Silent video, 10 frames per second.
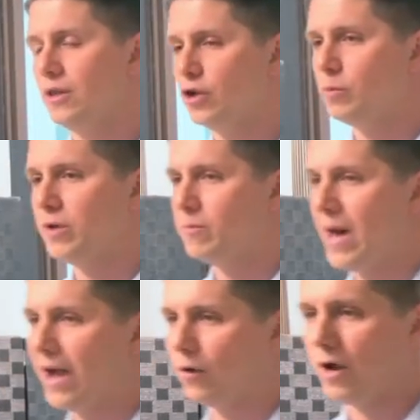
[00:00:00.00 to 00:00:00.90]
a little bit of
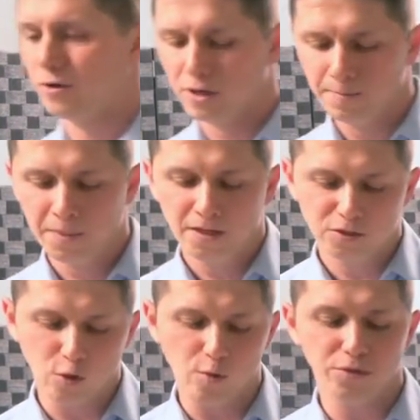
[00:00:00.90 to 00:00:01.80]
background?
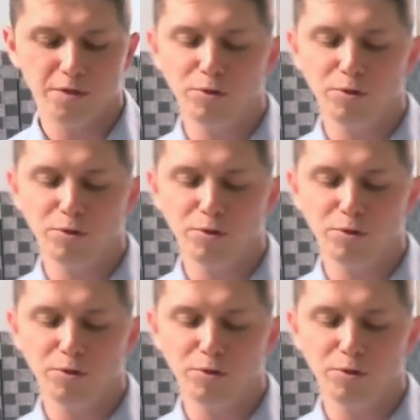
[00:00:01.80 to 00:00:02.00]
So, the